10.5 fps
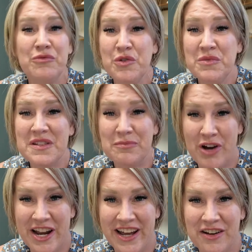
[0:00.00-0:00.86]
room to
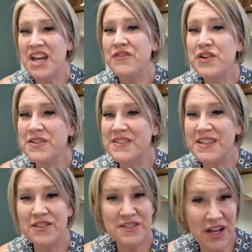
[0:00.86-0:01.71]
spread out. If you could
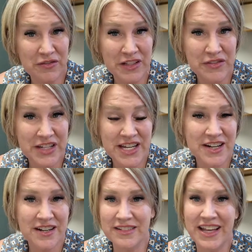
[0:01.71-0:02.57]
see yourself living
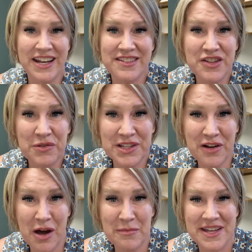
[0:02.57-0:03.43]
here, let us know in the
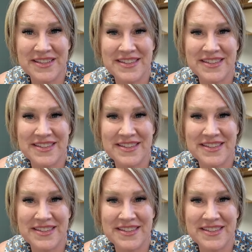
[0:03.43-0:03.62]
comments.